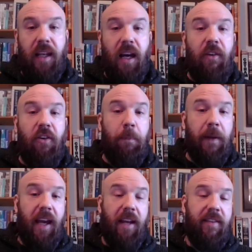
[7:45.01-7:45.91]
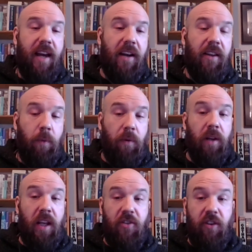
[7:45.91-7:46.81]
The Irish Brigade started with
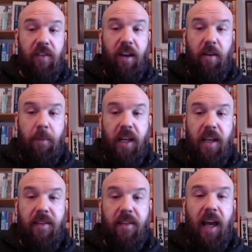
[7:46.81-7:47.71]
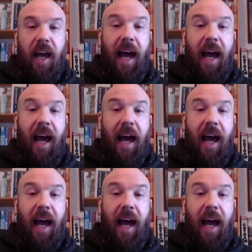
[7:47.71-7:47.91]
religious ceremonies,